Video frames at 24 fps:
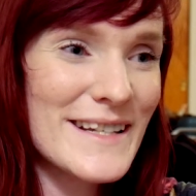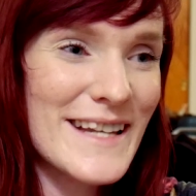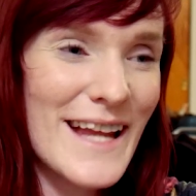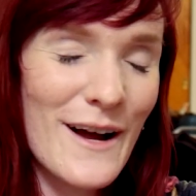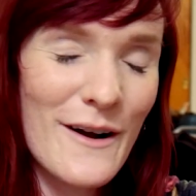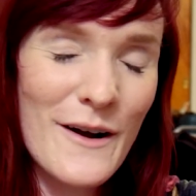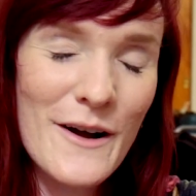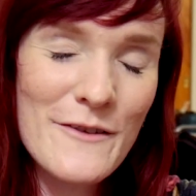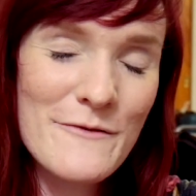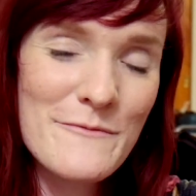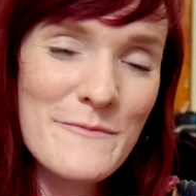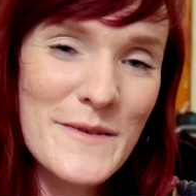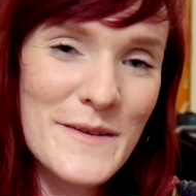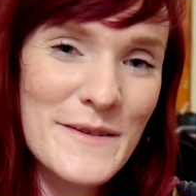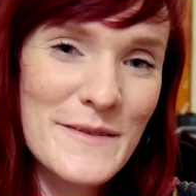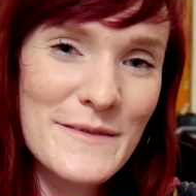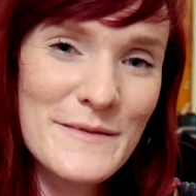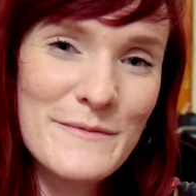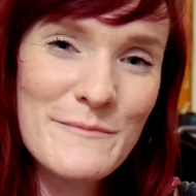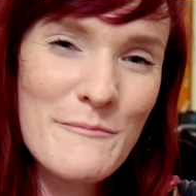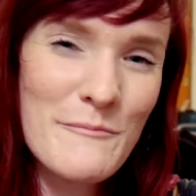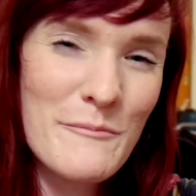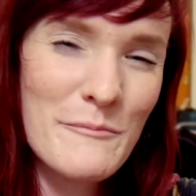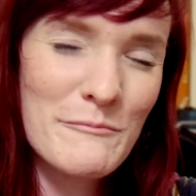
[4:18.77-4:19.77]
Now I've
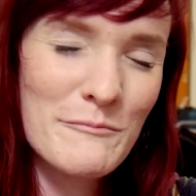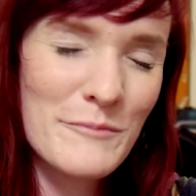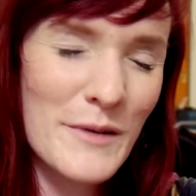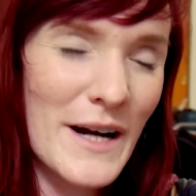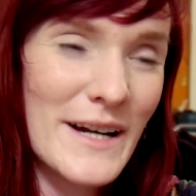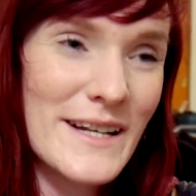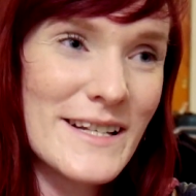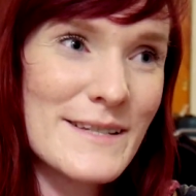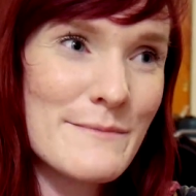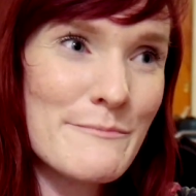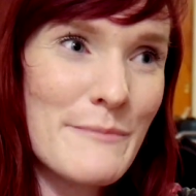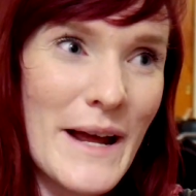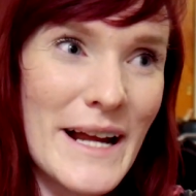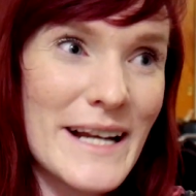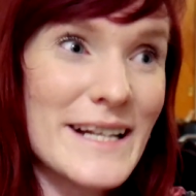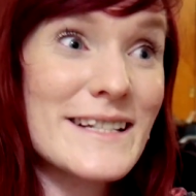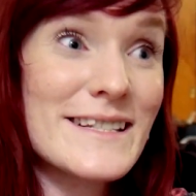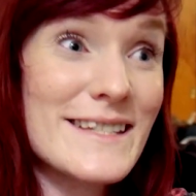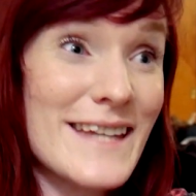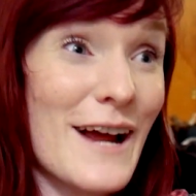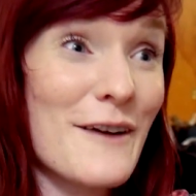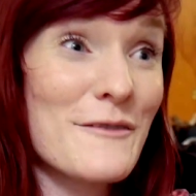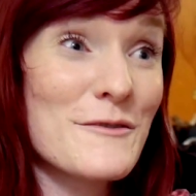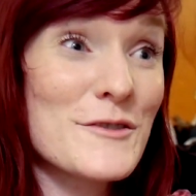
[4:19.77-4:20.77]
been brought
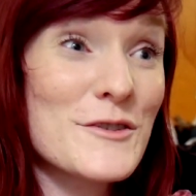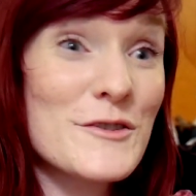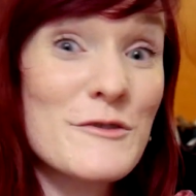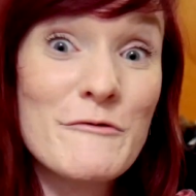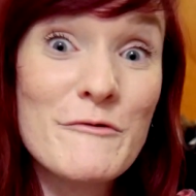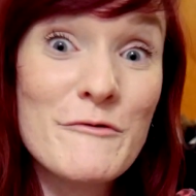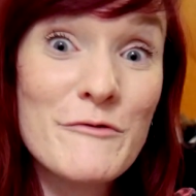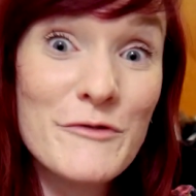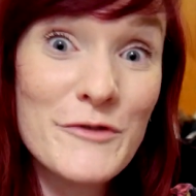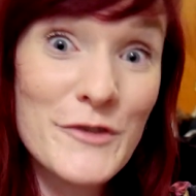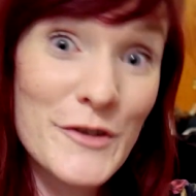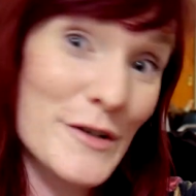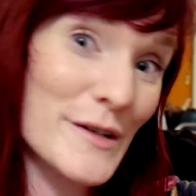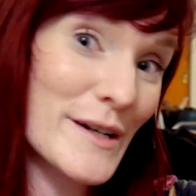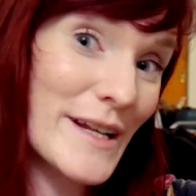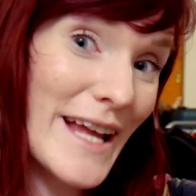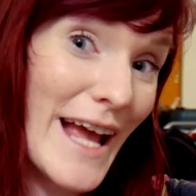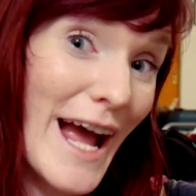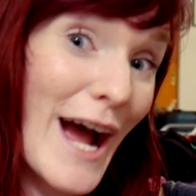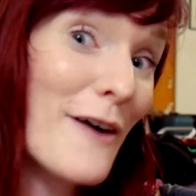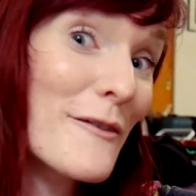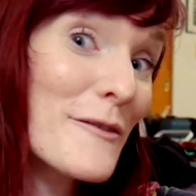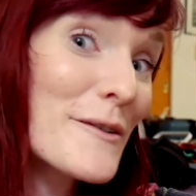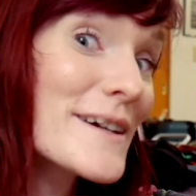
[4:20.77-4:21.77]
back down to
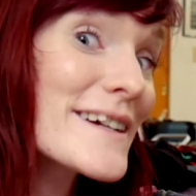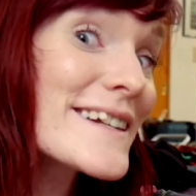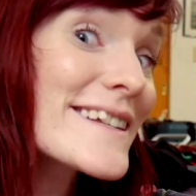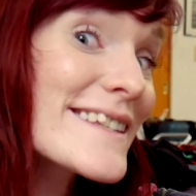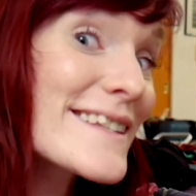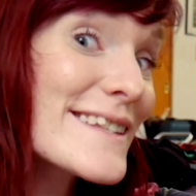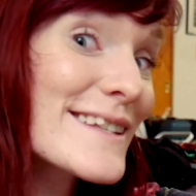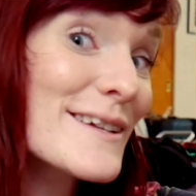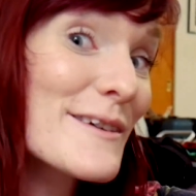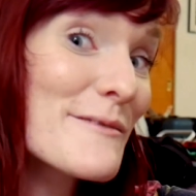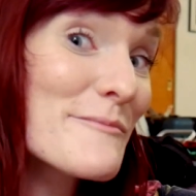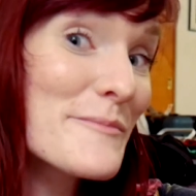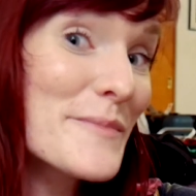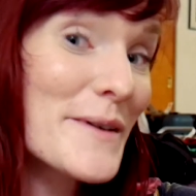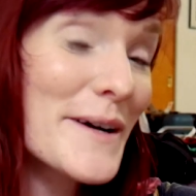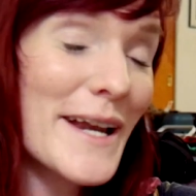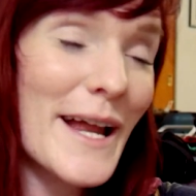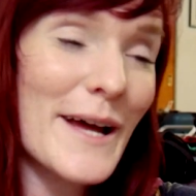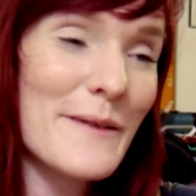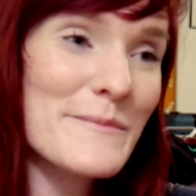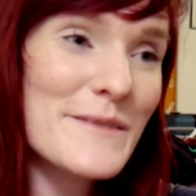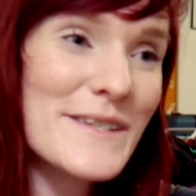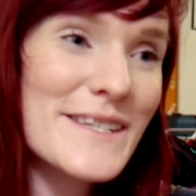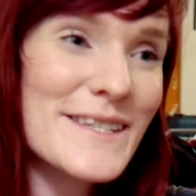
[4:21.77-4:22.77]
30 hours, but
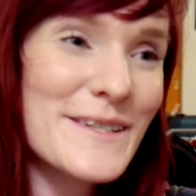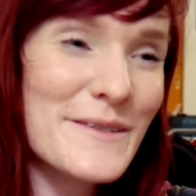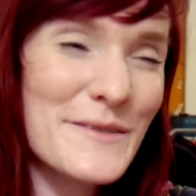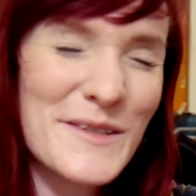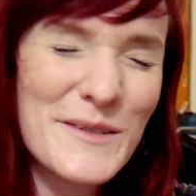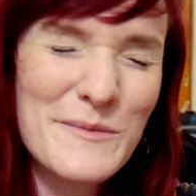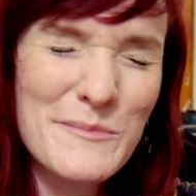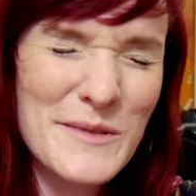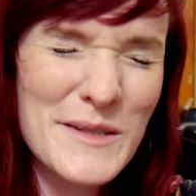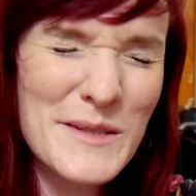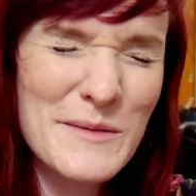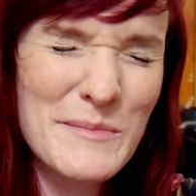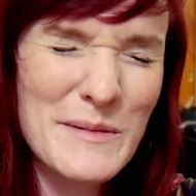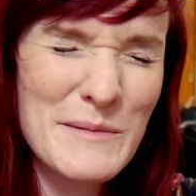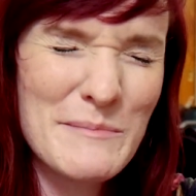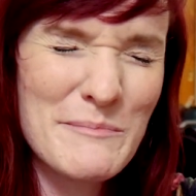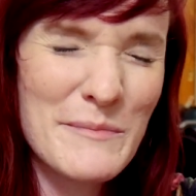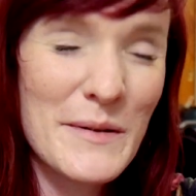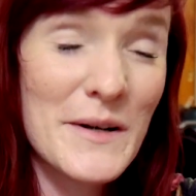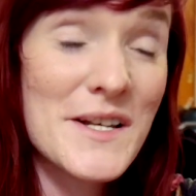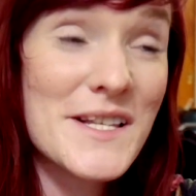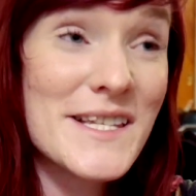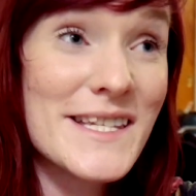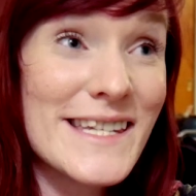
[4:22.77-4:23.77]
I'm still supposed to be
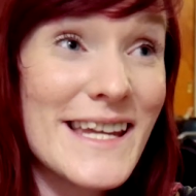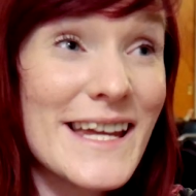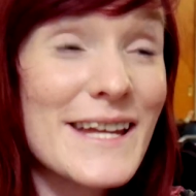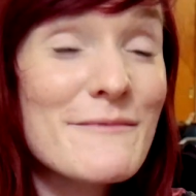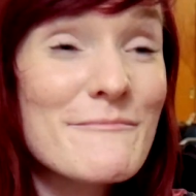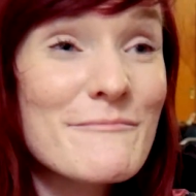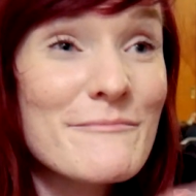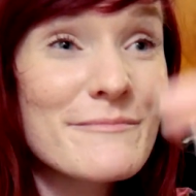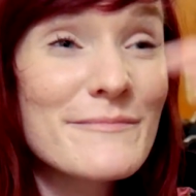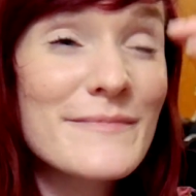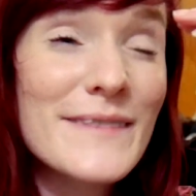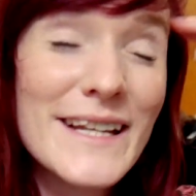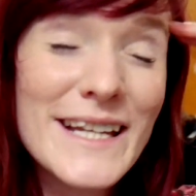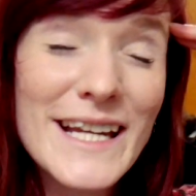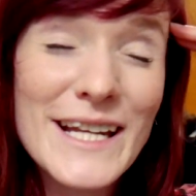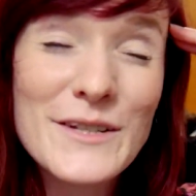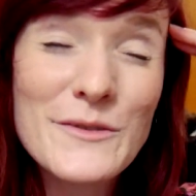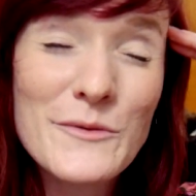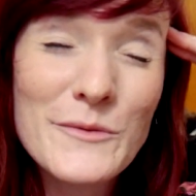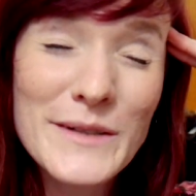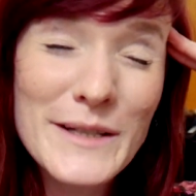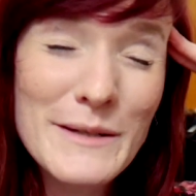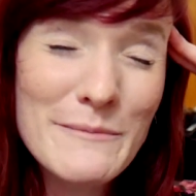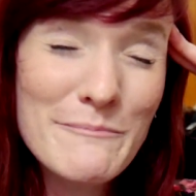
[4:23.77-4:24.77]
part-time and I
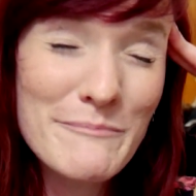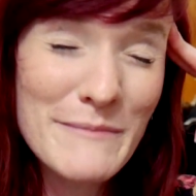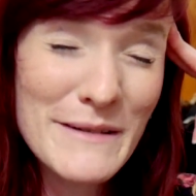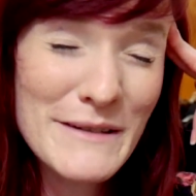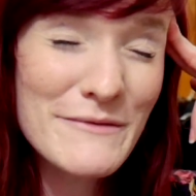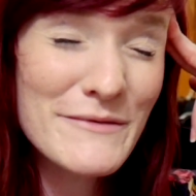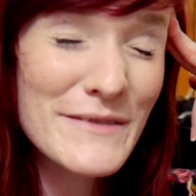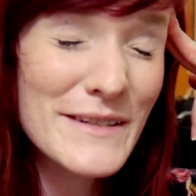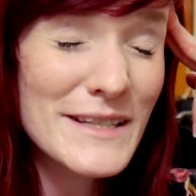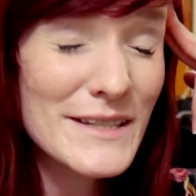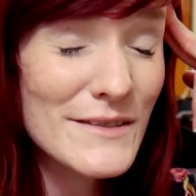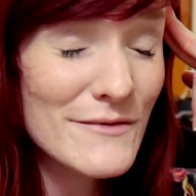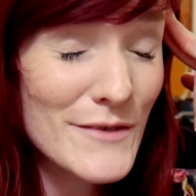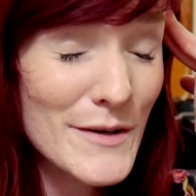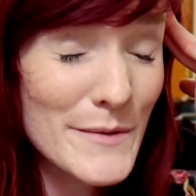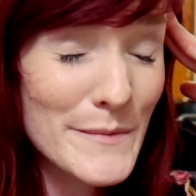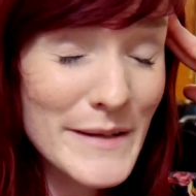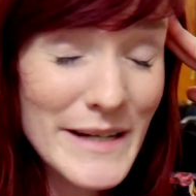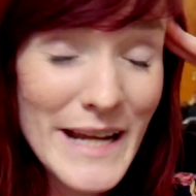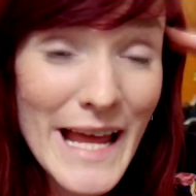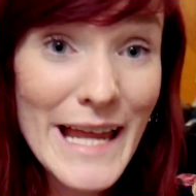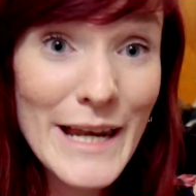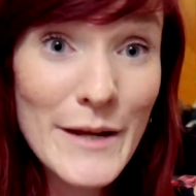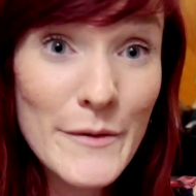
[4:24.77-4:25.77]
don't get benefits
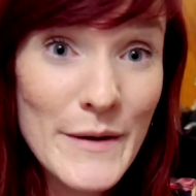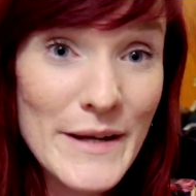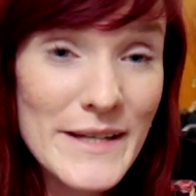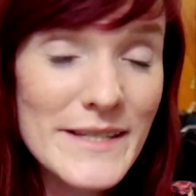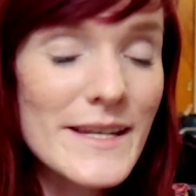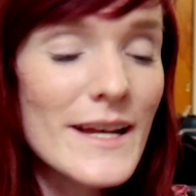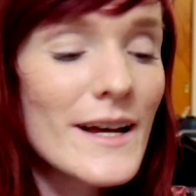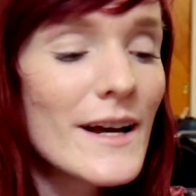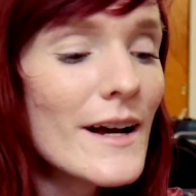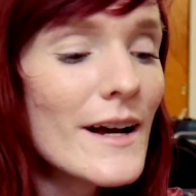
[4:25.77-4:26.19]
from it. Anyways,